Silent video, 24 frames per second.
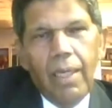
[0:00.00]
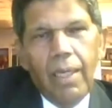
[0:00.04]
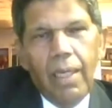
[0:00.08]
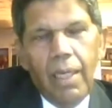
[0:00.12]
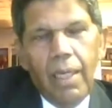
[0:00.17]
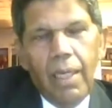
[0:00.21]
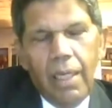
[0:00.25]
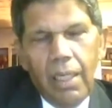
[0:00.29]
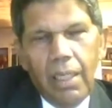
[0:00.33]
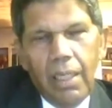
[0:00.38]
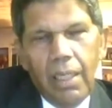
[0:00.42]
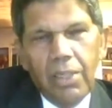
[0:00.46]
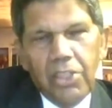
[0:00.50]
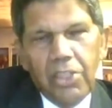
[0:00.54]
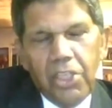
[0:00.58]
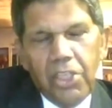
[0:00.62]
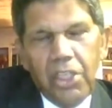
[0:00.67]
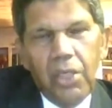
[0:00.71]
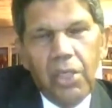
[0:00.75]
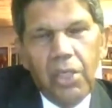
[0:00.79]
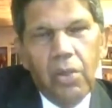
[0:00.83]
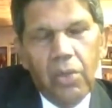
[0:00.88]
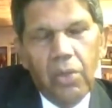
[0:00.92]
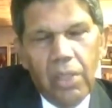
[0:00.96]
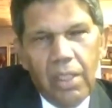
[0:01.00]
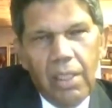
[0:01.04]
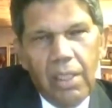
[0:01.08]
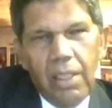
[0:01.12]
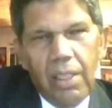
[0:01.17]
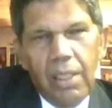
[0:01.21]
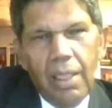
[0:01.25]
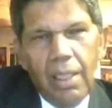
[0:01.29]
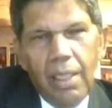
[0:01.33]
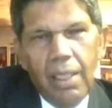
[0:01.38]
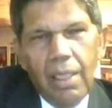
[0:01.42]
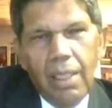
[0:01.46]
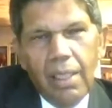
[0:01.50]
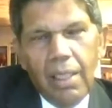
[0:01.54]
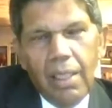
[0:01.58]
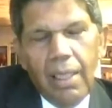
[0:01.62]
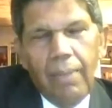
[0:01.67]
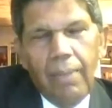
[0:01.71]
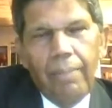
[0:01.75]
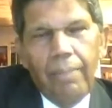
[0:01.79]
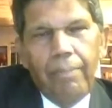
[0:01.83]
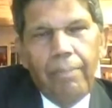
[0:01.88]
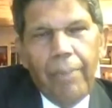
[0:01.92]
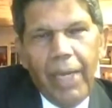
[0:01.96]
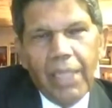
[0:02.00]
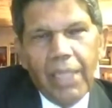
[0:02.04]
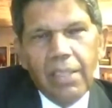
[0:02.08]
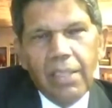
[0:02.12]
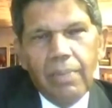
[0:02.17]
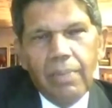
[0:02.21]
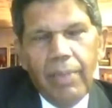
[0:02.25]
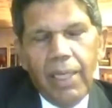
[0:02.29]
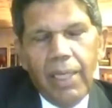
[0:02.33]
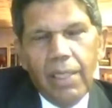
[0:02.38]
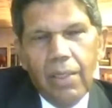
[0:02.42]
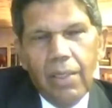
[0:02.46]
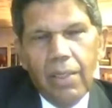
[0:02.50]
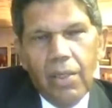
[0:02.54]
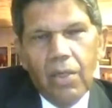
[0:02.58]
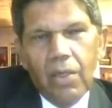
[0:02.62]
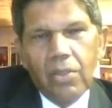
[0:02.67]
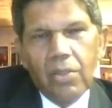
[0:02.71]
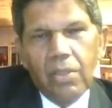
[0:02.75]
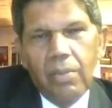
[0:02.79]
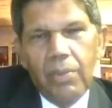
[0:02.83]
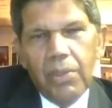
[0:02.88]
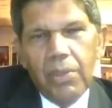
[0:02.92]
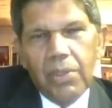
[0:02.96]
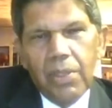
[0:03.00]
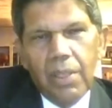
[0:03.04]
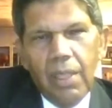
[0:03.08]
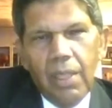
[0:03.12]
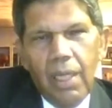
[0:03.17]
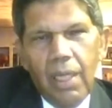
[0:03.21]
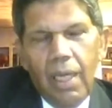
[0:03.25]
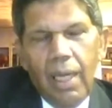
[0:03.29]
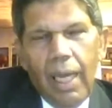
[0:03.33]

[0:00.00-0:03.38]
she or he can best make a contribution.